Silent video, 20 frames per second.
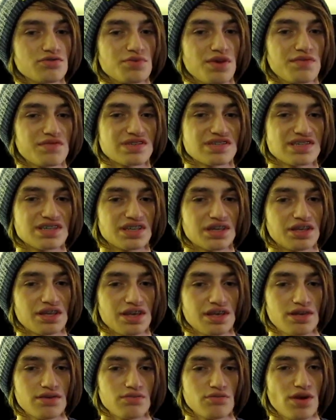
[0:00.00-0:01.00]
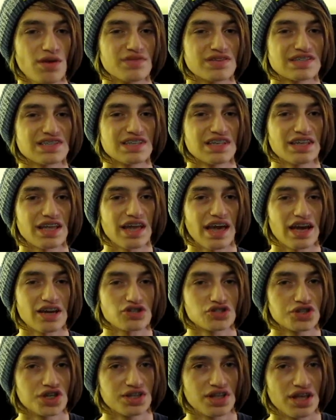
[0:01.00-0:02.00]
We haven't seen any
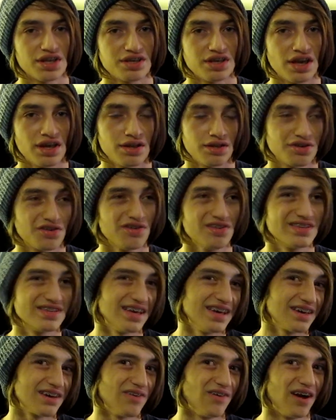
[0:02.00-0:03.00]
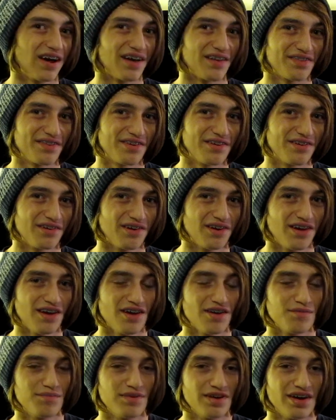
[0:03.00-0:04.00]
action on that yet. It could take a while too,
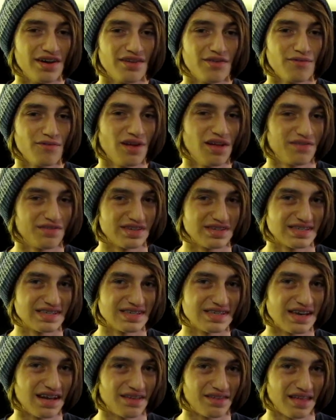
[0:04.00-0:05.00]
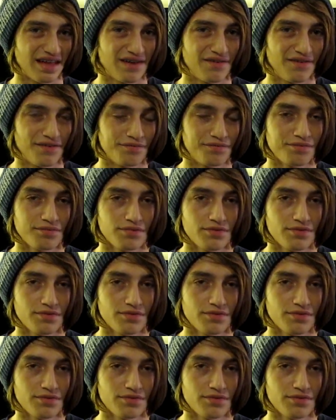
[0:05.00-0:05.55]
but we'll have to see on that one.